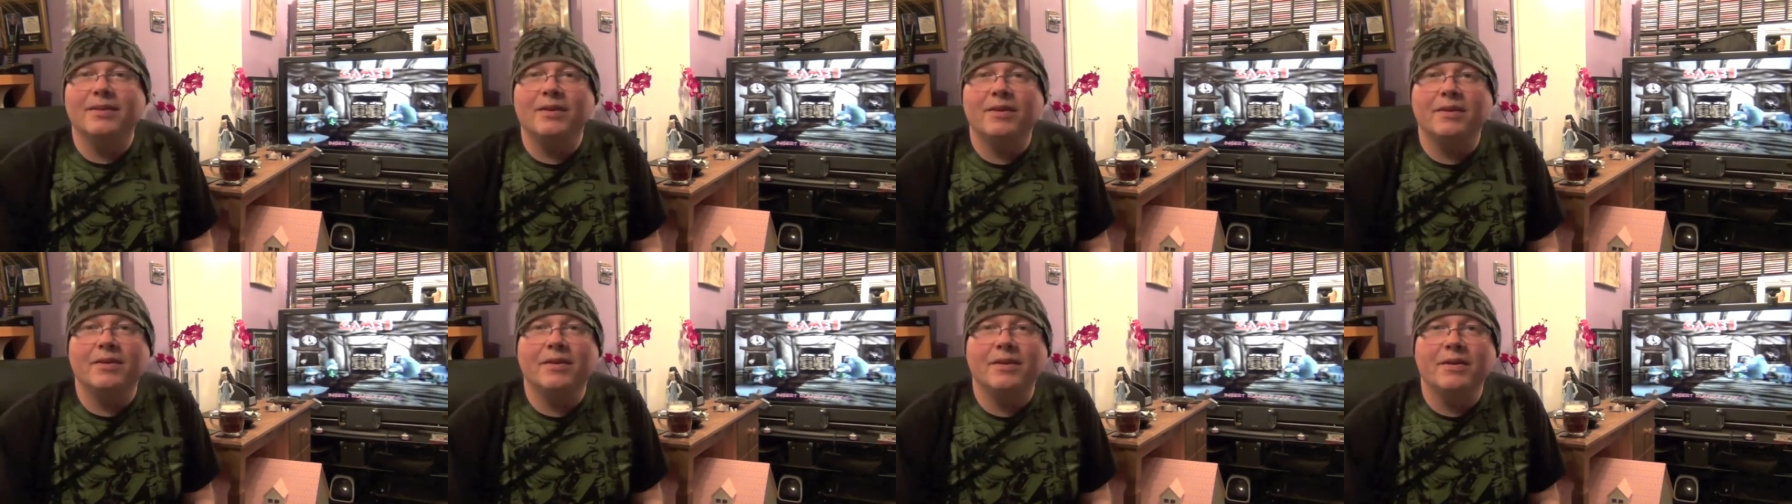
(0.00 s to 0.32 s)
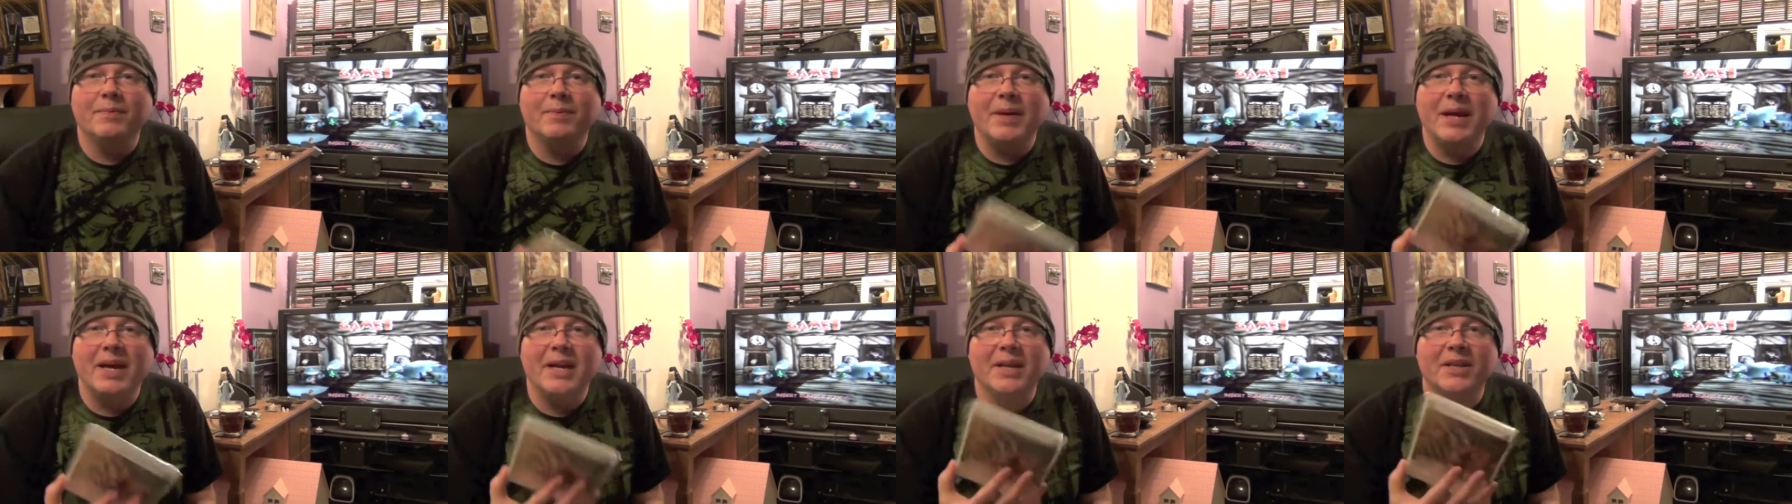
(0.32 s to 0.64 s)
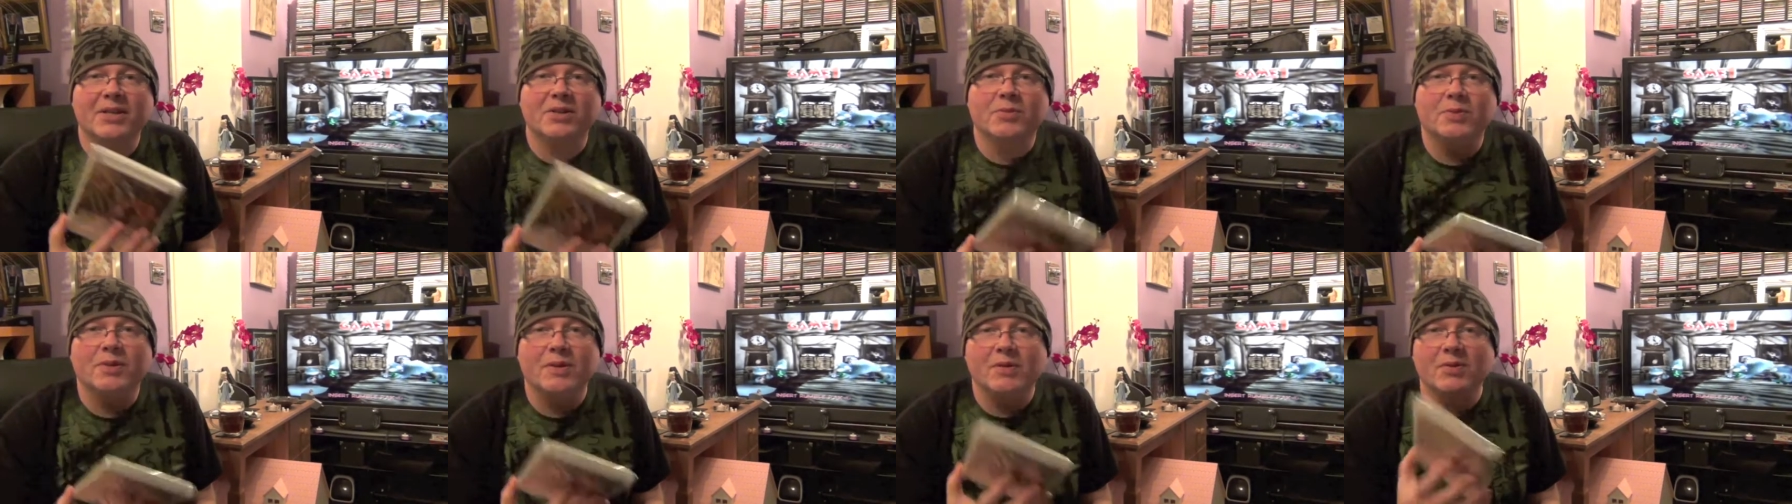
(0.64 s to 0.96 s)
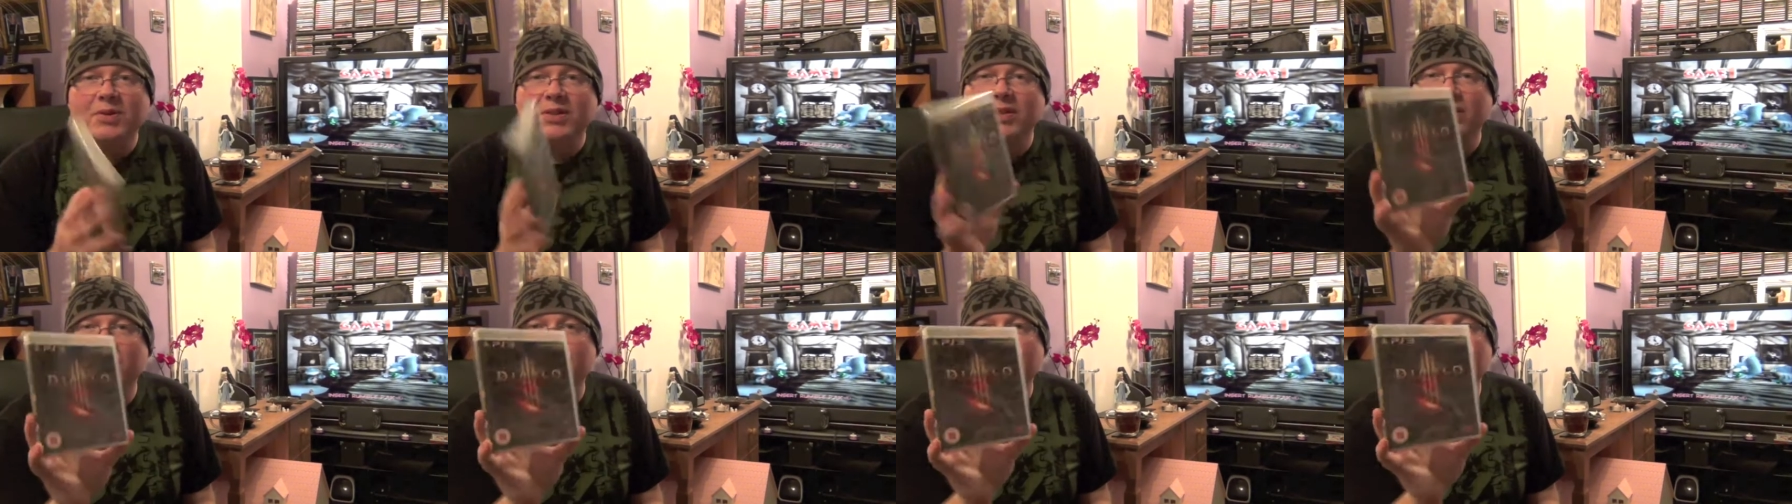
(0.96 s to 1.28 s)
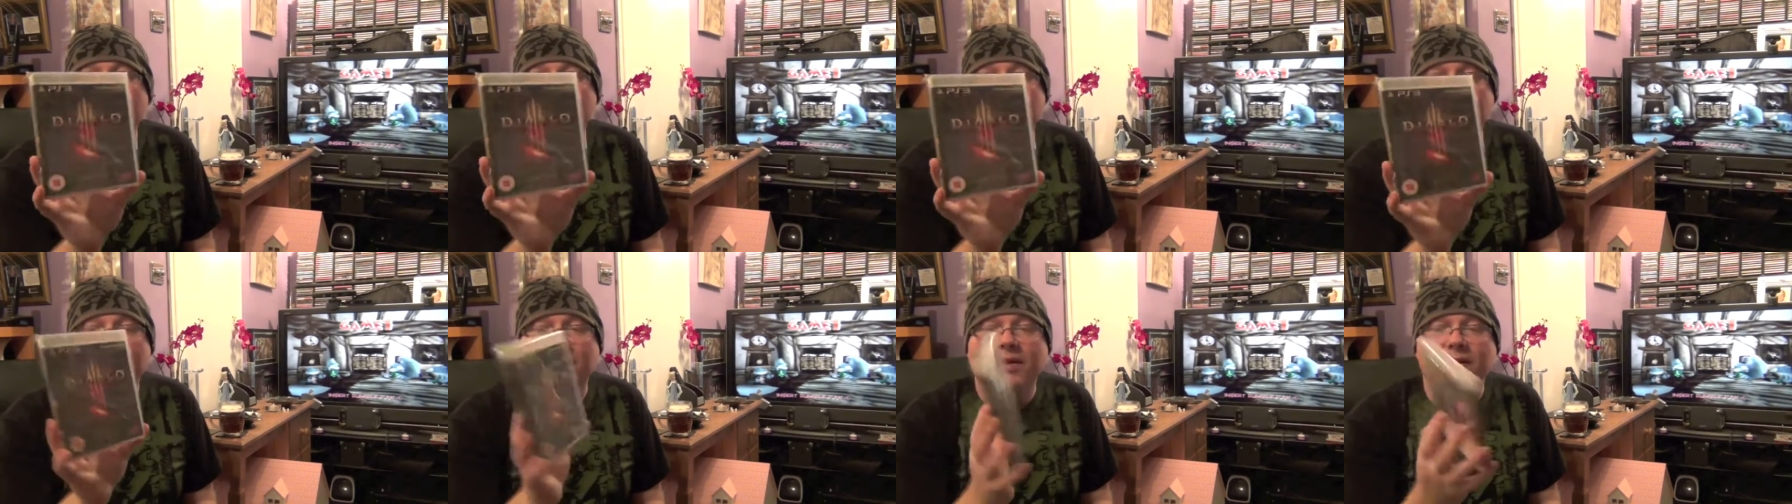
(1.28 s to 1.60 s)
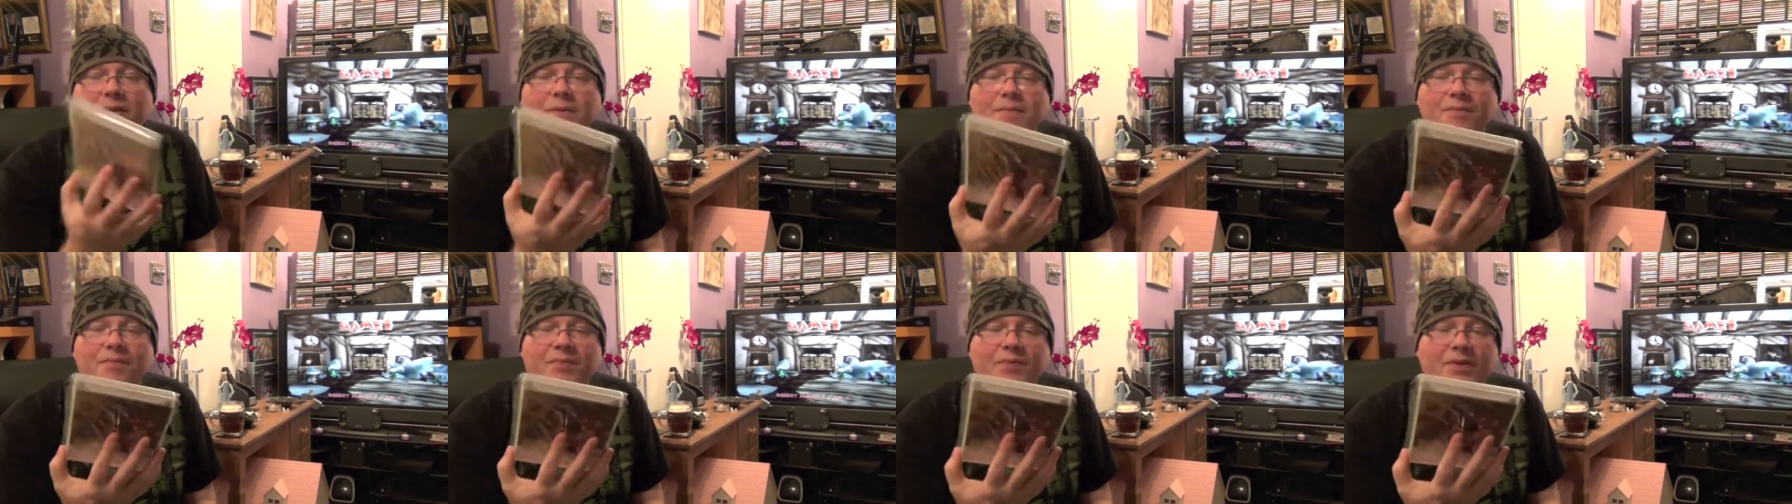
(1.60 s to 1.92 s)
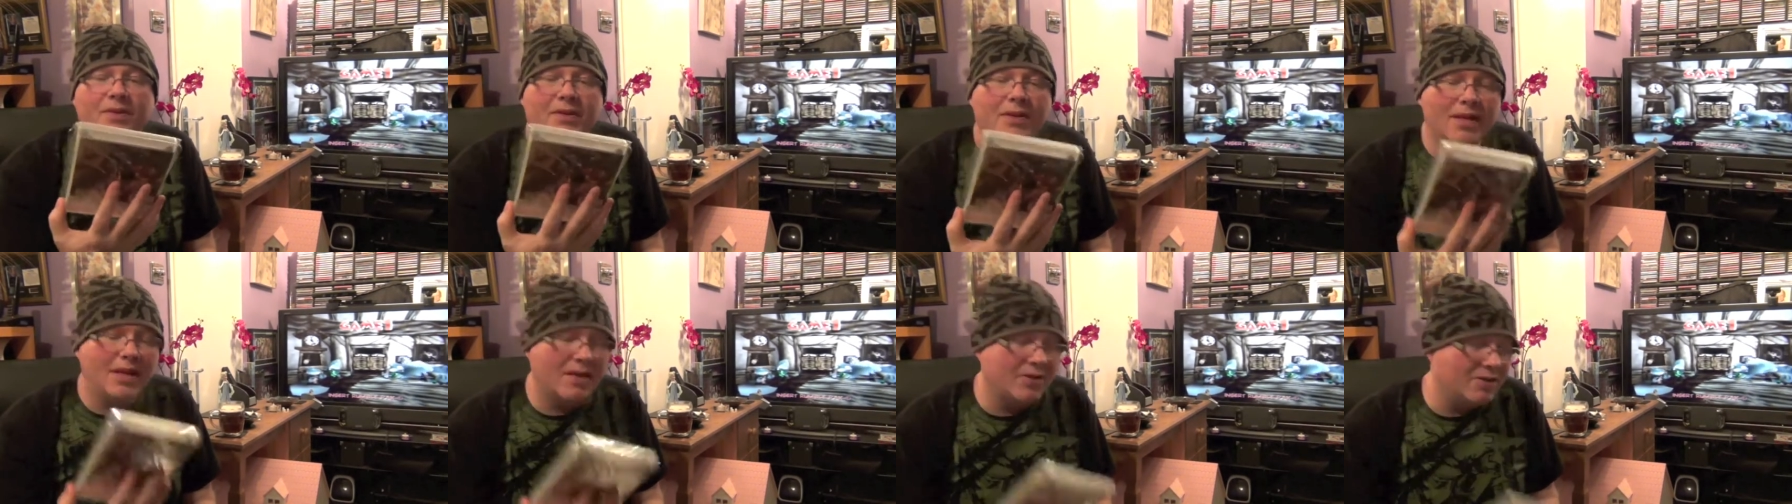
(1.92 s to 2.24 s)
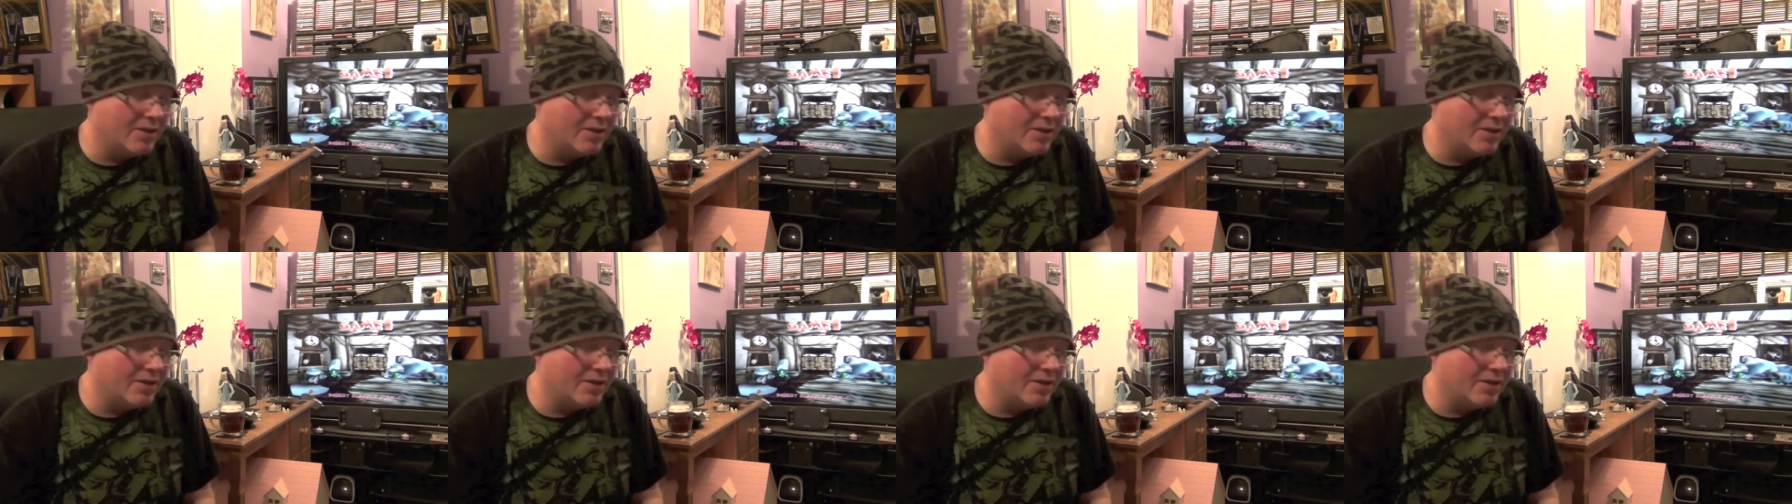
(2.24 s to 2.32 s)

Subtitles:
you know, in the package when it was sold. So yeah,